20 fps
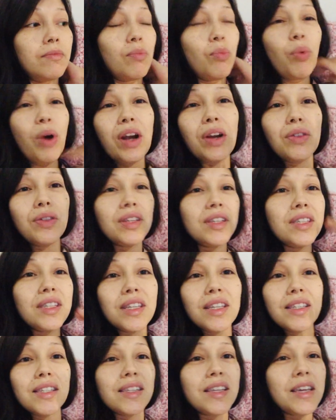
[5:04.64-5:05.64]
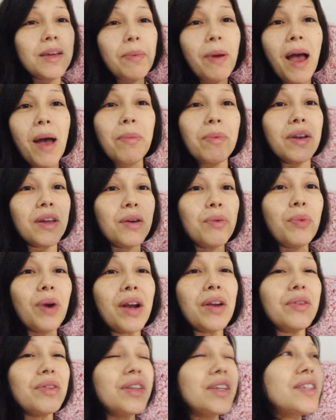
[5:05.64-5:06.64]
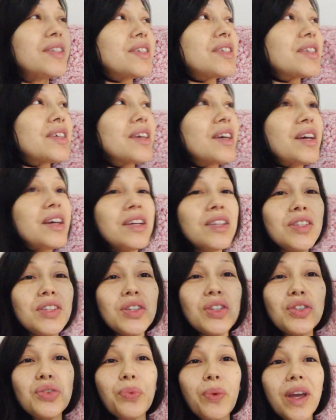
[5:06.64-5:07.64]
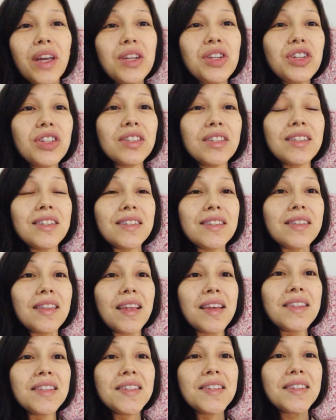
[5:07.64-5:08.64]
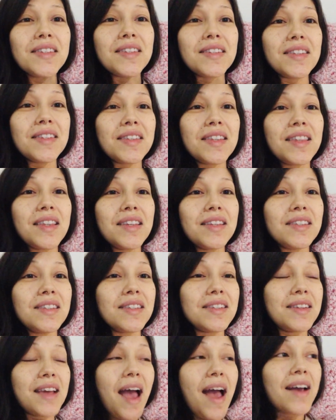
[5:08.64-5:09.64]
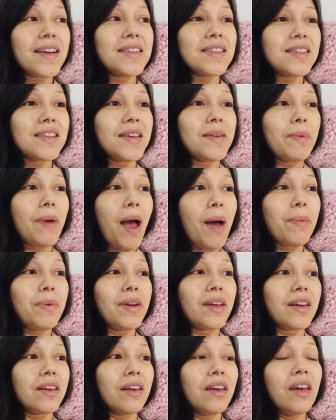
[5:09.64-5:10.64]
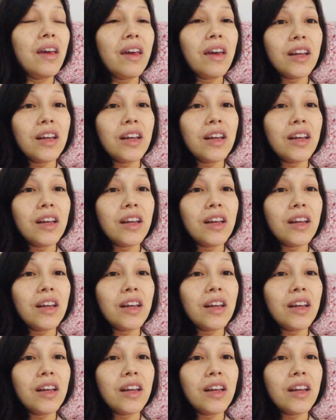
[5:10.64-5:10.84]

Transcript: why do these things keep happening? Why do these situations, these lessons, these attacks keep happening?